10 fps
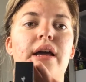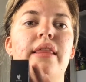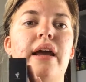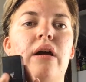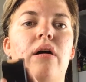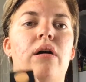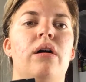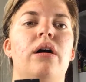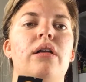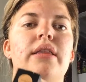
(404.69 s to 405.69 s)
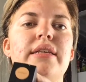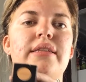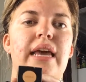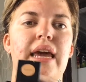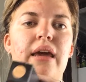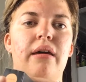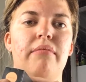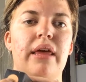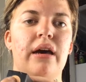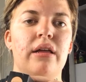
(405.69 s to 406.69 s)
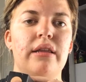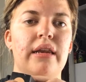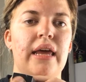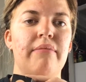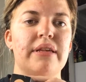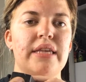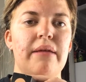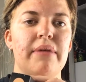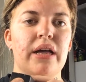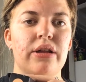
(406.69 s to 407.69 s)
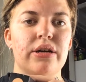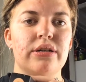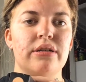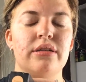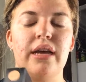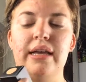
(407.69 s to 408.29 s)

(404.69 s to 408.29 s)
And they are all the same. They all name the same colors.